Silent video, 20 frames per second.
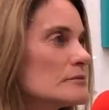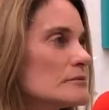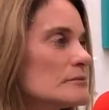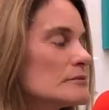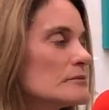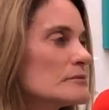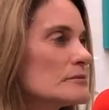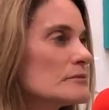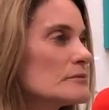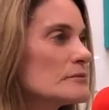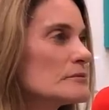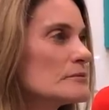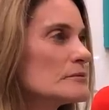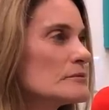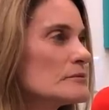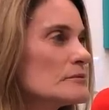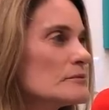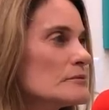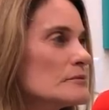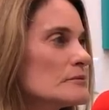
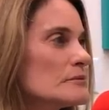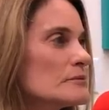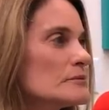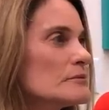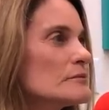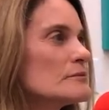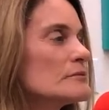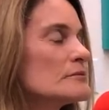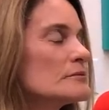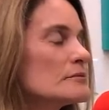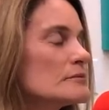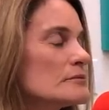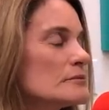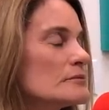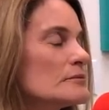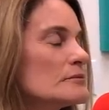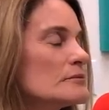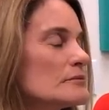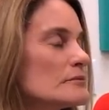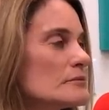
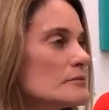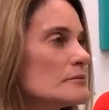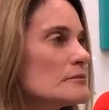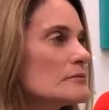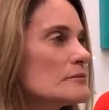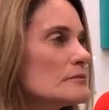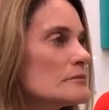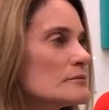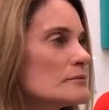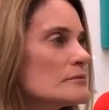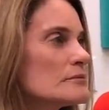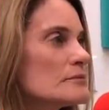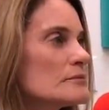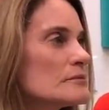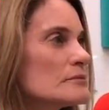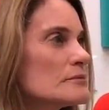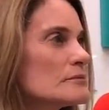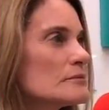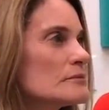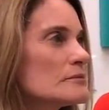
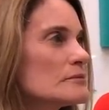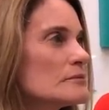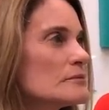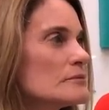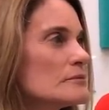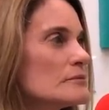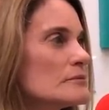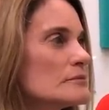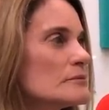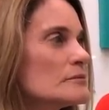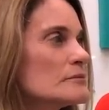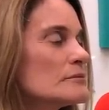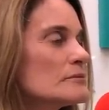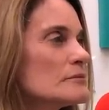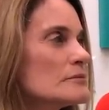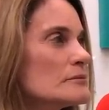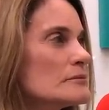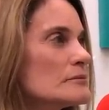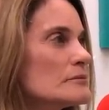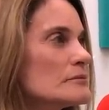
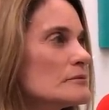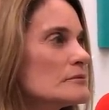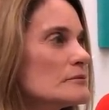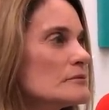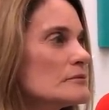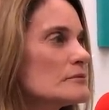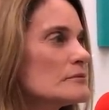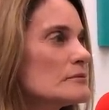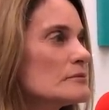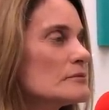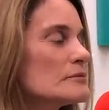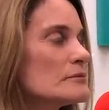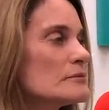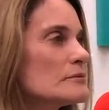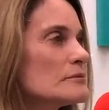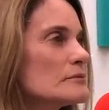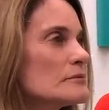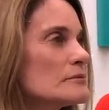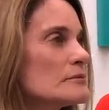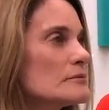
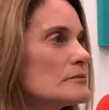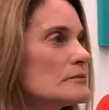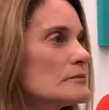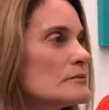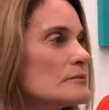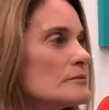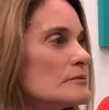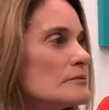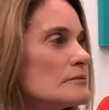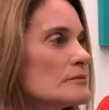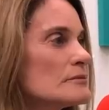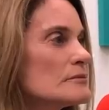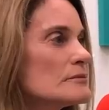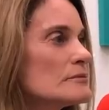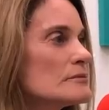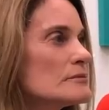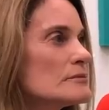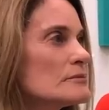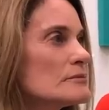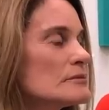
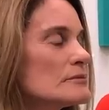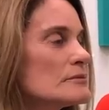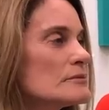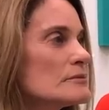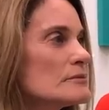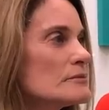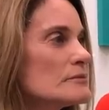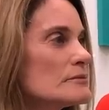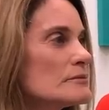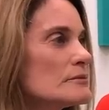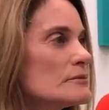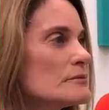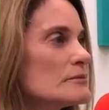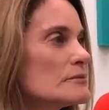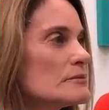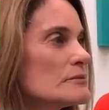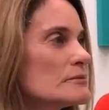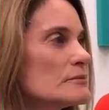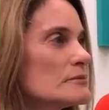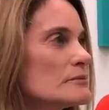
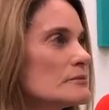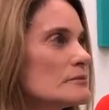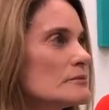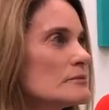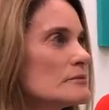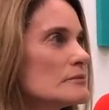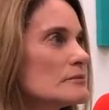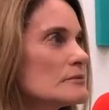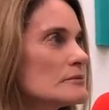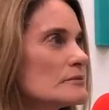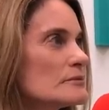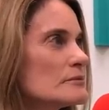No words are spoken by the person on screen.